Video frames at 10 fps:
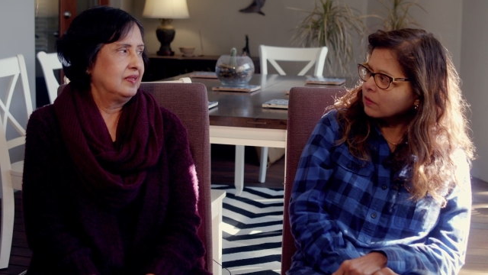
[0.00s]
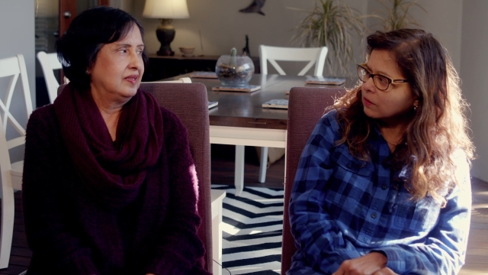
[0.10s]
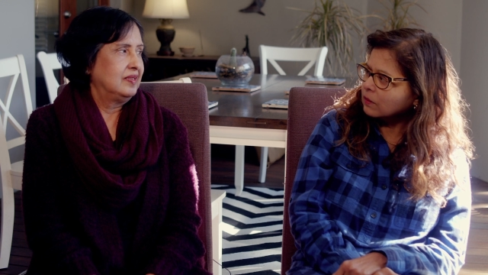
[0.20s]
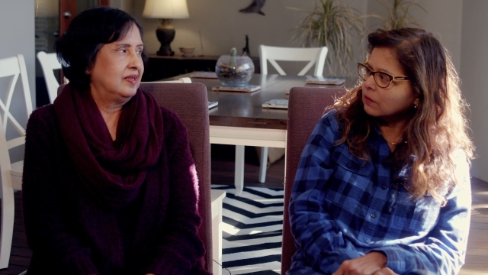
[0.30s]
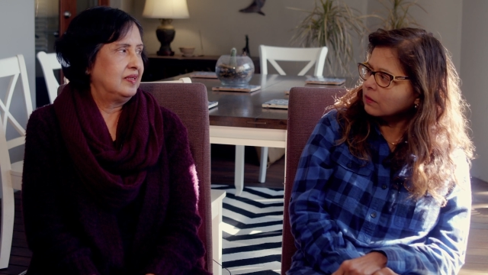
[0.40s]

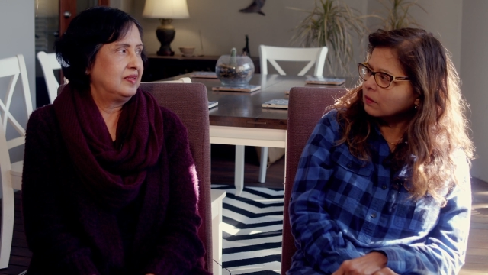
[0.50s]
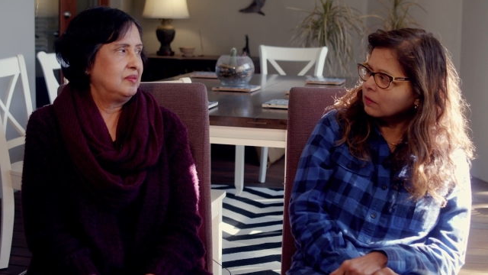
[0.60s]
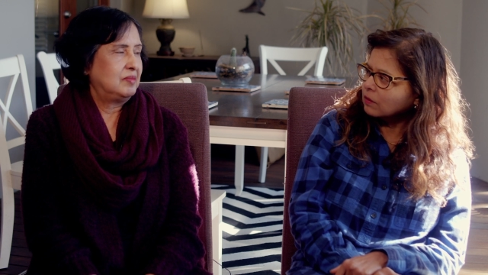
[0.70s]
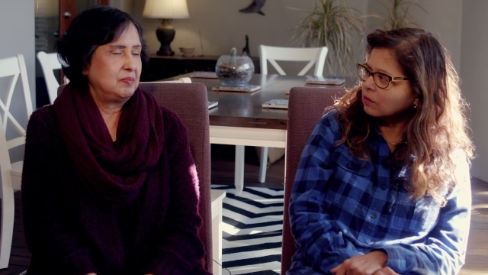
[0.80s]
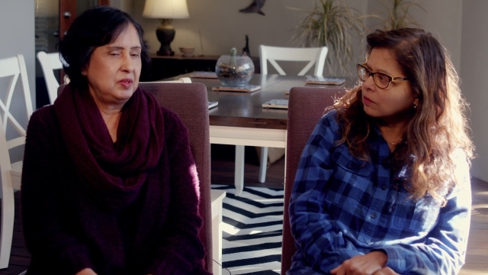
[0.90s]
Speaker 1: Hmm. And
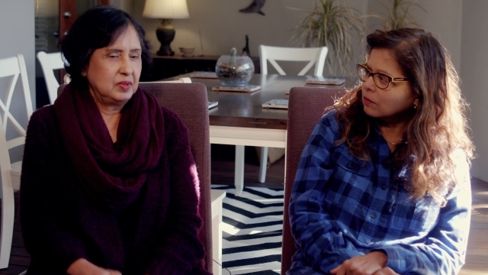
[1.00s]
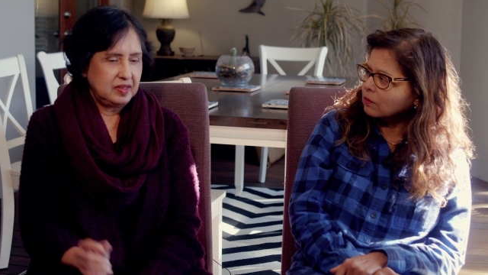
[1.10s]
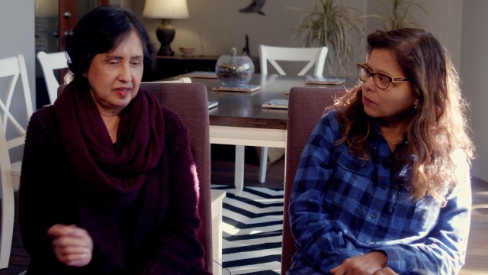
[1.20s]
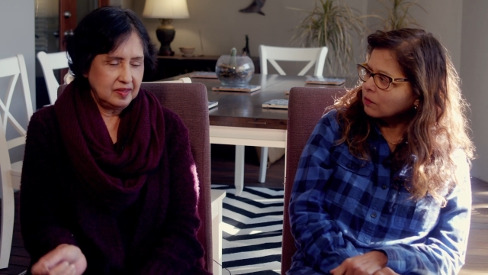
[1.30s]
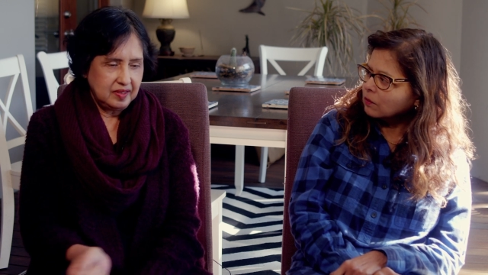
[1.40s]
then mommy will
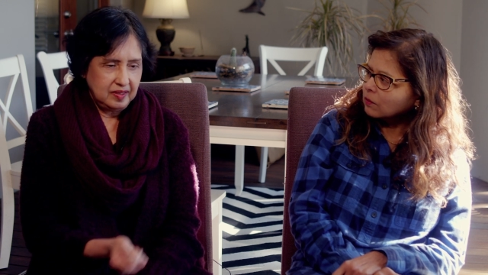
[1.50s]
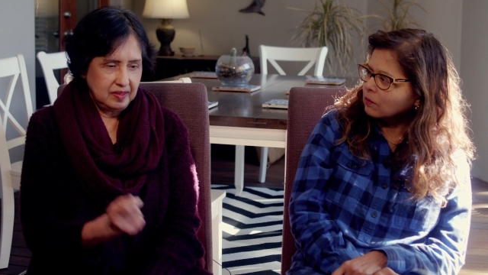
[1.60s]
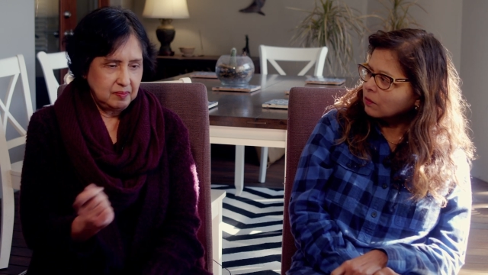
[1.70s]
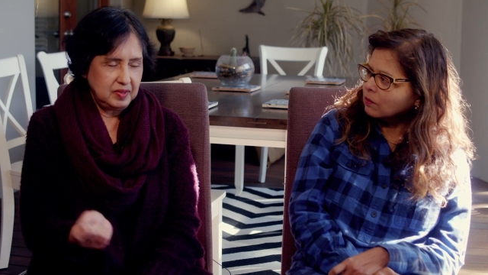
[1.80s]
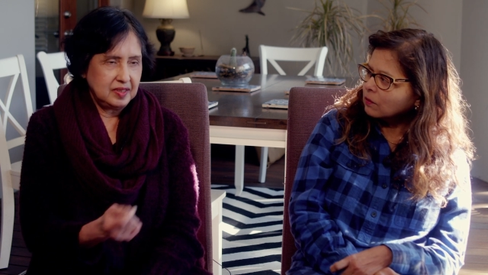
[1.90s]
take the cane
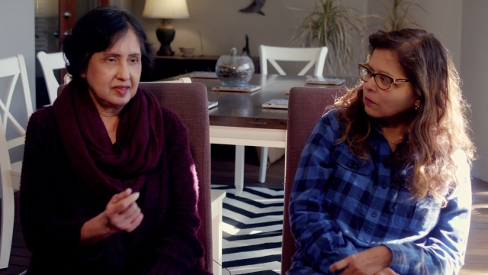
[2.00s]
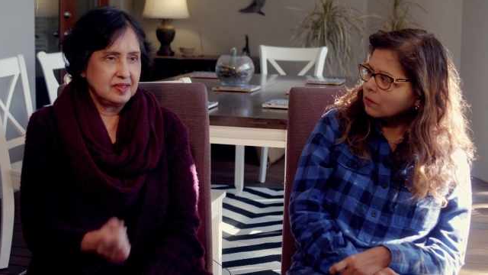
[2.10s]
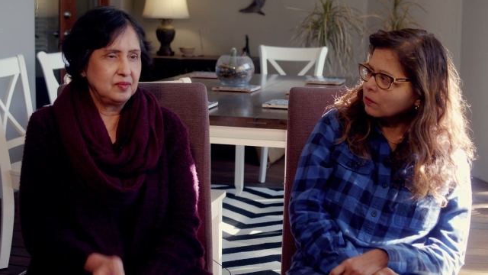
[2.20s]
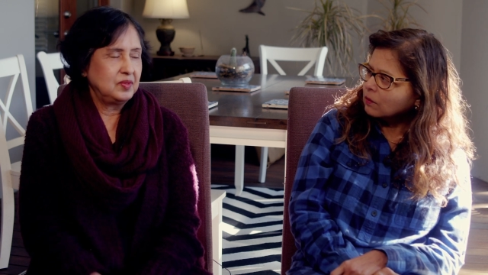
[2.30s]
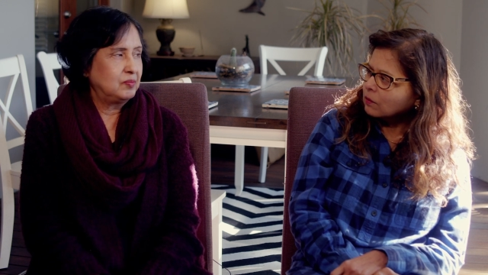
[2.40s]
and beat us
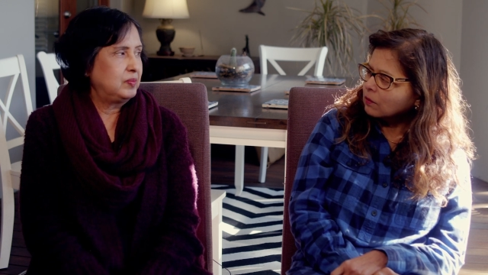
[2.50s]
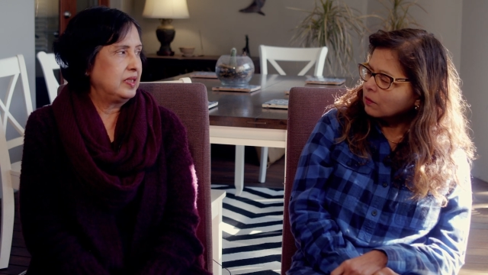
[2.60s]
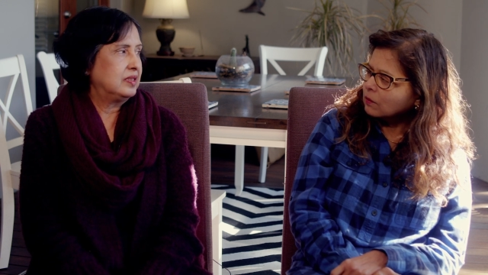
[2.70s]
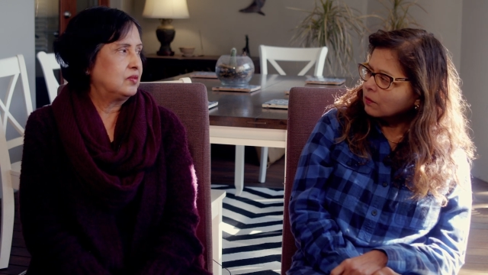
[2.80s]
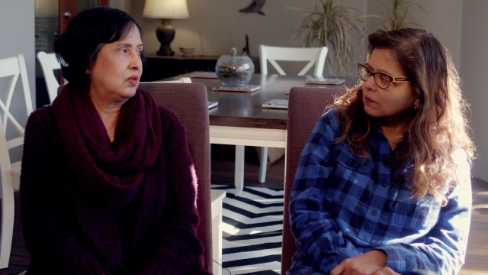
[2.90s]
and we'll play
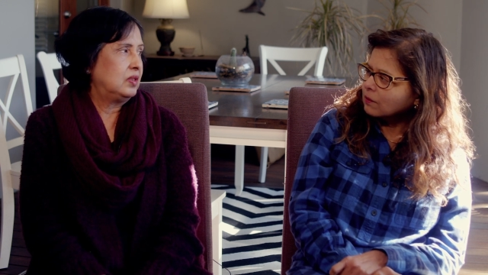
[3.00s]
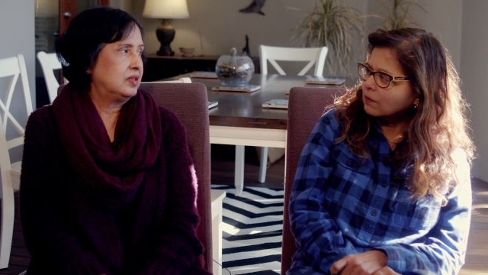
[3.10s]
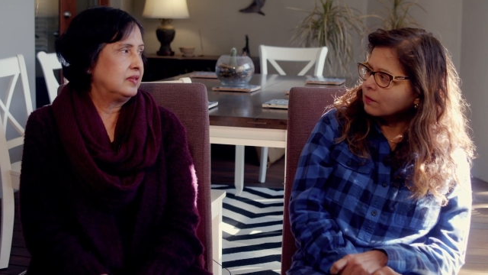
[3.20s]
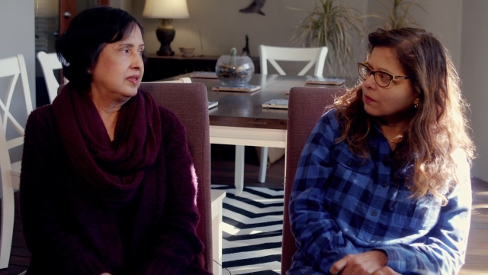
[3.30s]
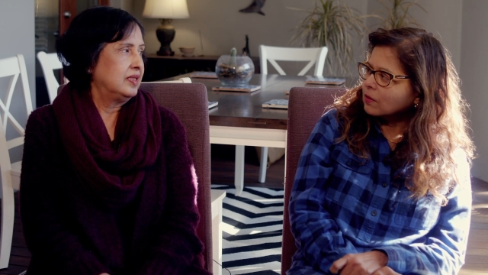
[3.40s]
in the
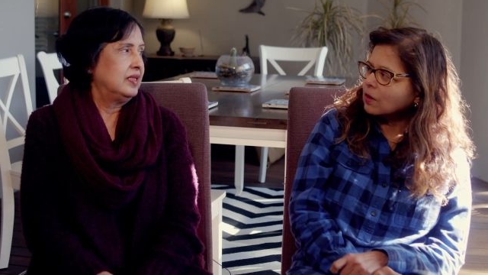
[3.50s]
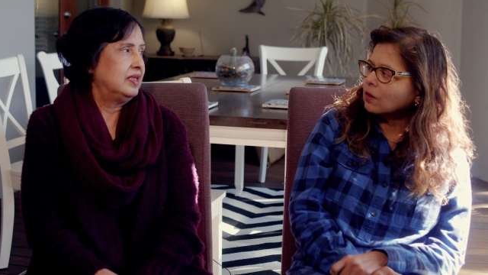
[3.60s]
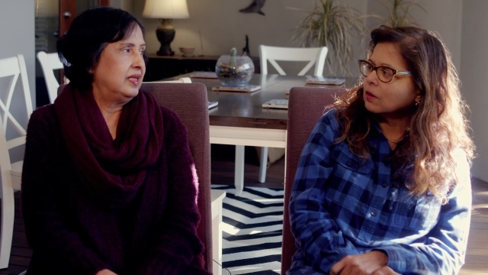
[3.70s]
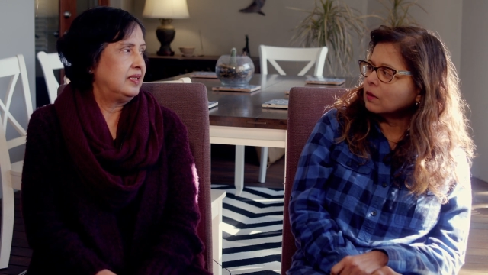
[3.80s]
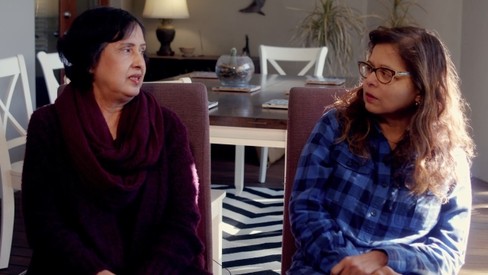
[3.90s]
toilet.
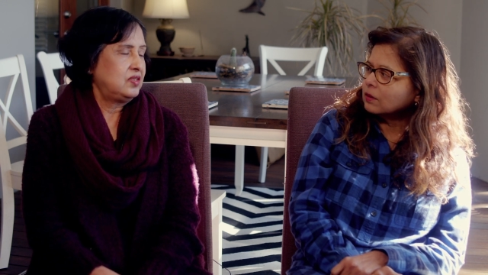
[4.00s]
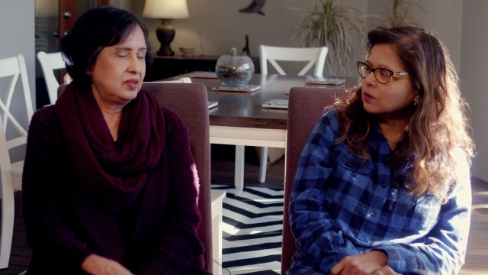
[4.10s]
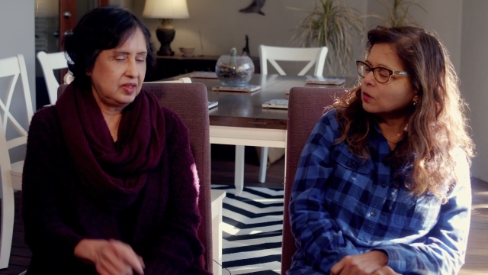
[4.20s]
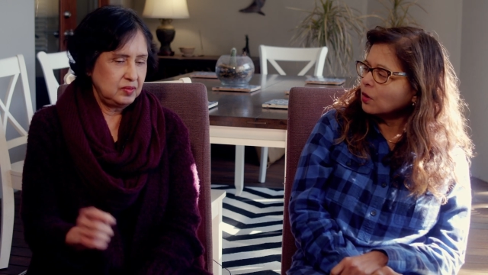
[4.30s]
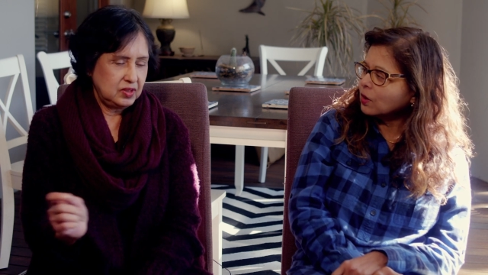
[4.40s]
Oh, and then oh, she
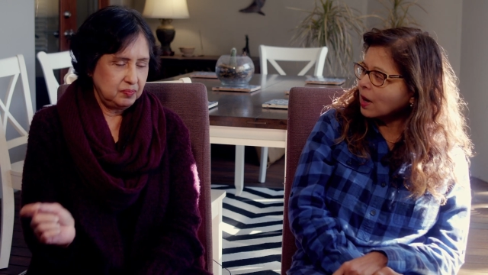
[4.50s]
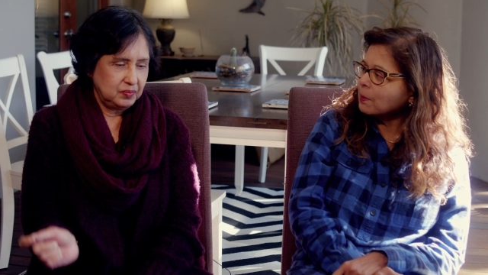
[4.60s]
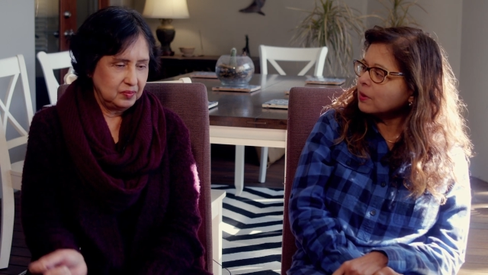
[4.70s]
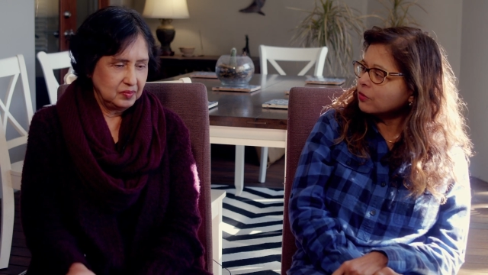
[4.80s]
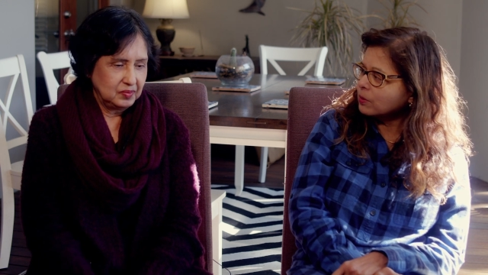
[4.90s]
so you
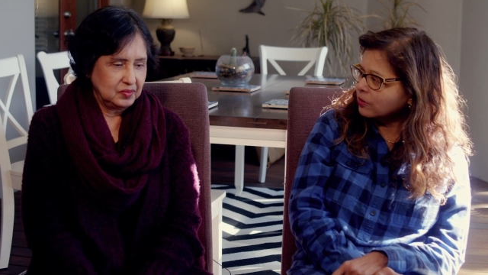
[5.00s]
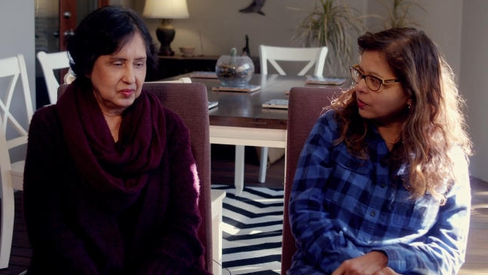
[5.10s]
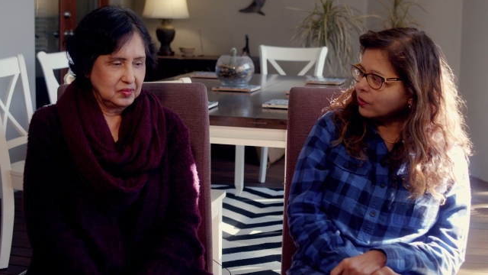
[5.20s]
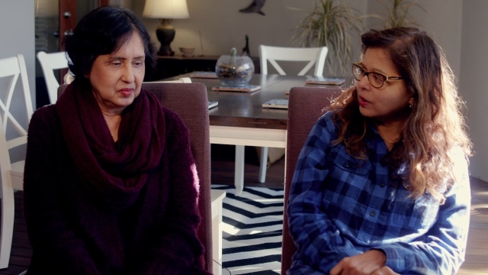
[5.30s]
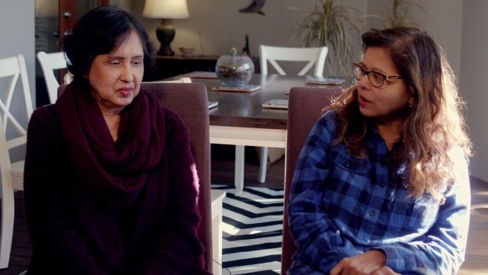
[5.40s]
gamble from a
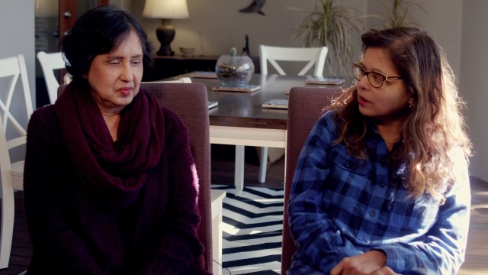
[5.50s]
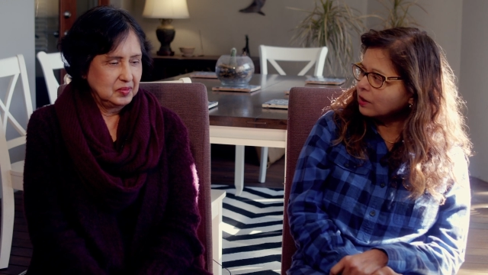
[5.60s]
very young